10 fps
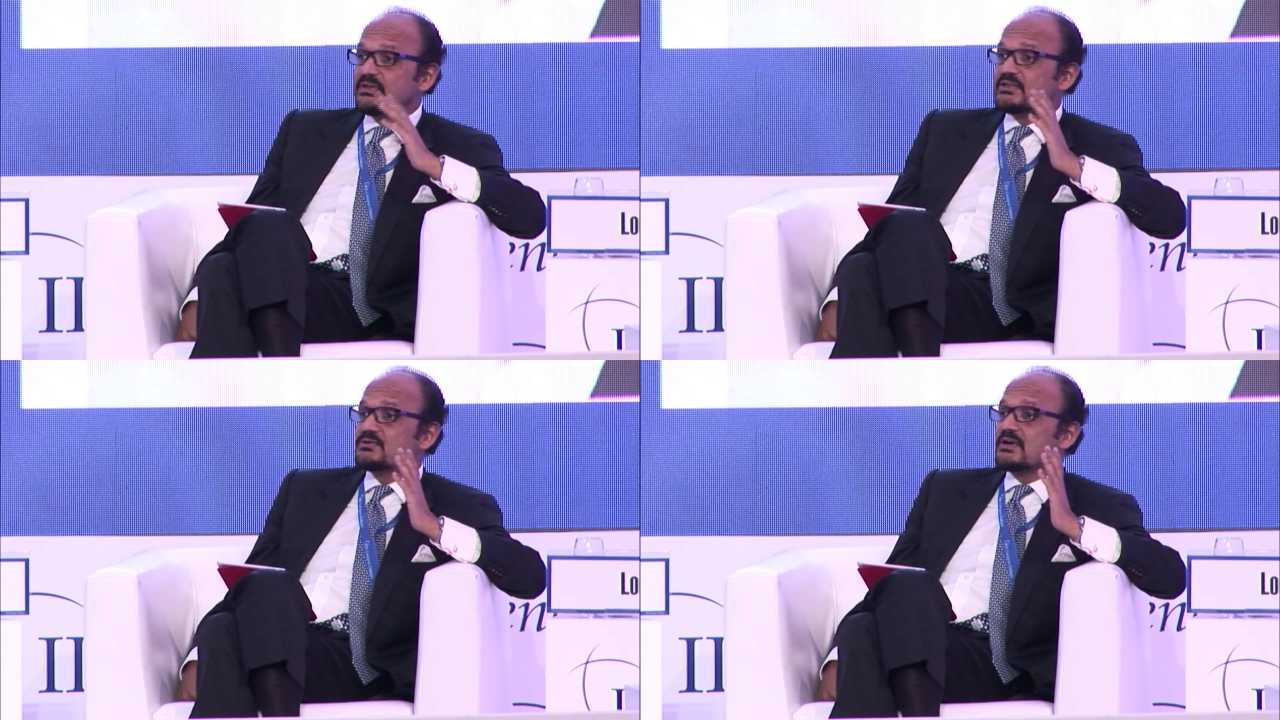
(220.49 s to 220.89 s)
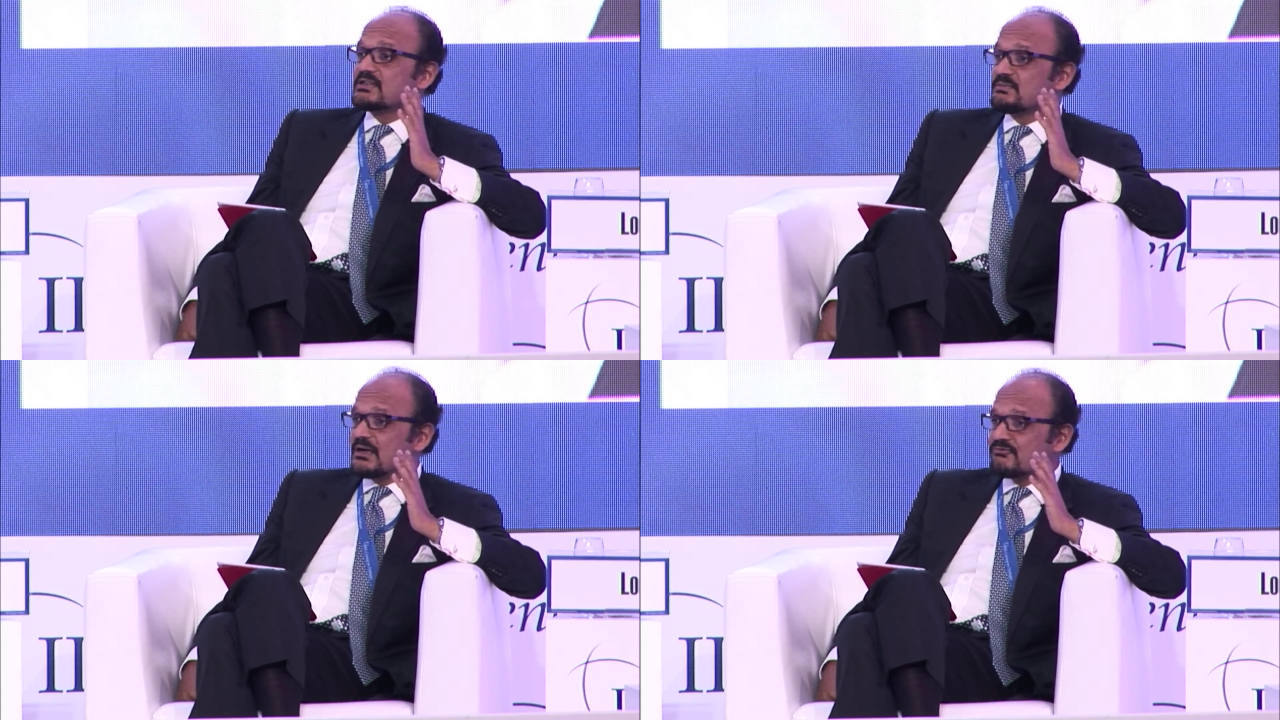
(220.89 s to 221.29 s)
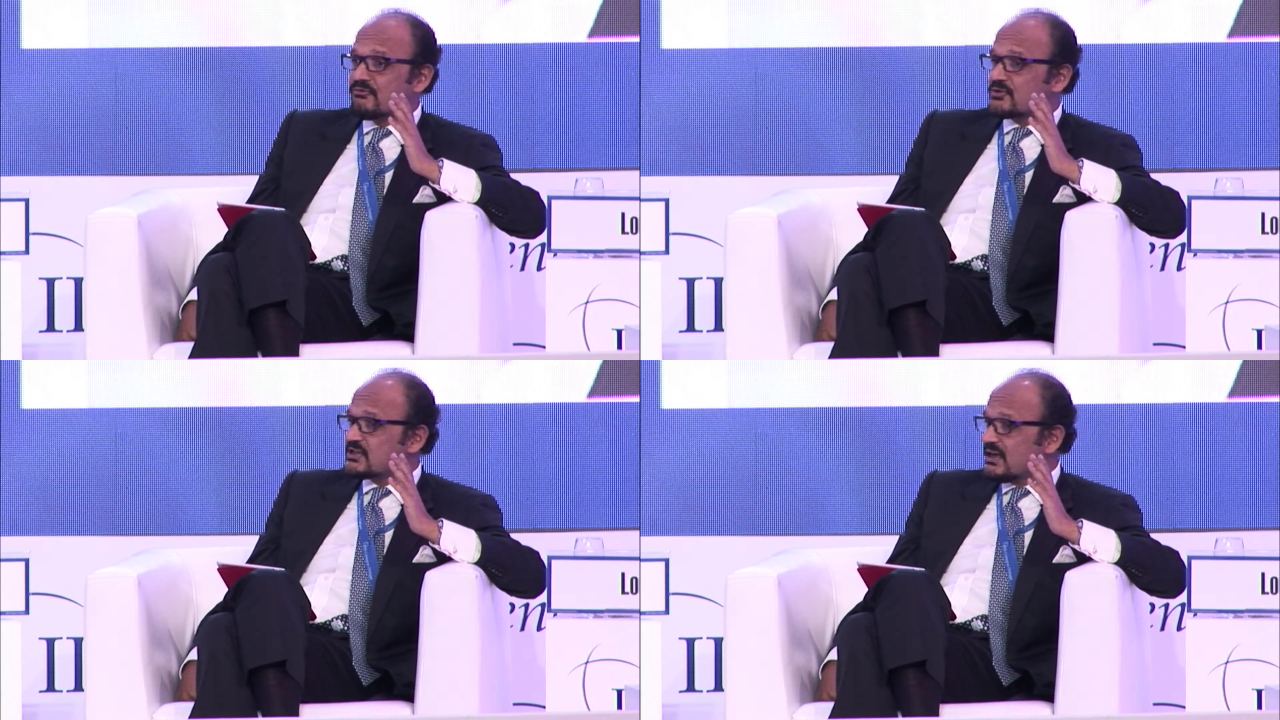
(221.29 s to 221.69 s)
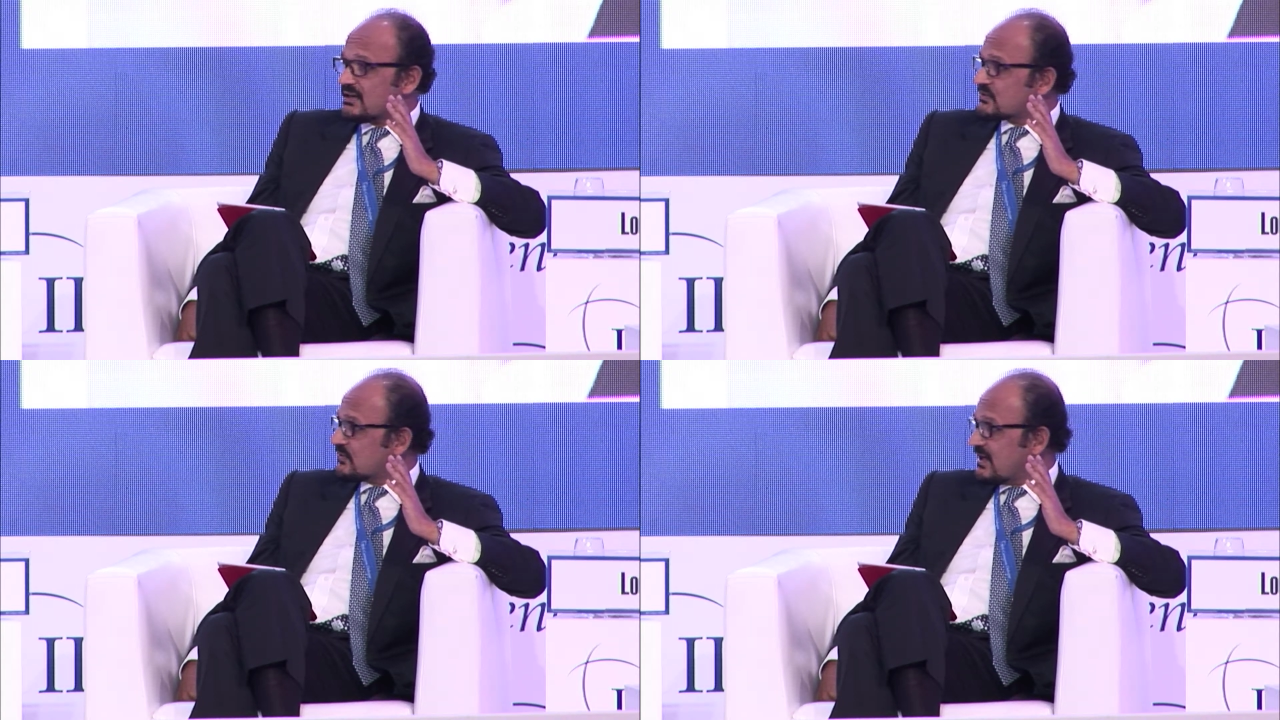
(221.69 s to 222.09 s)
it took us about 40
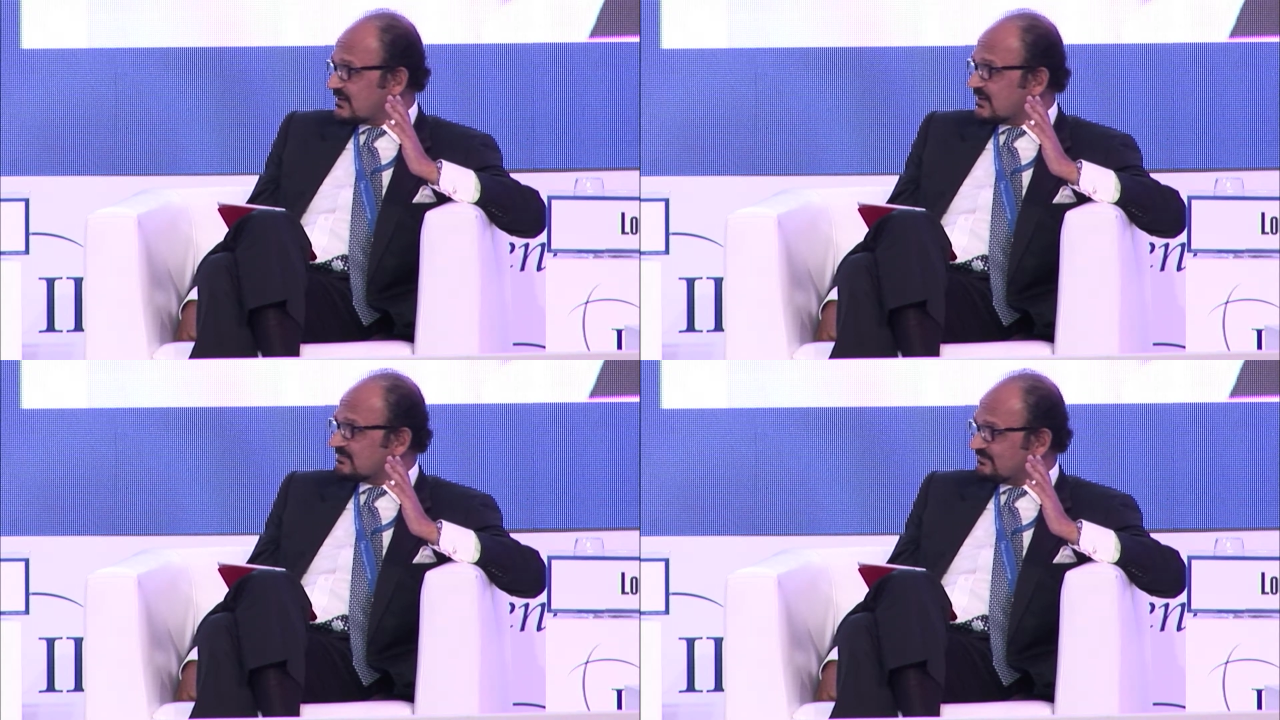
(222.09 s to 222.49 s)
hours to get here.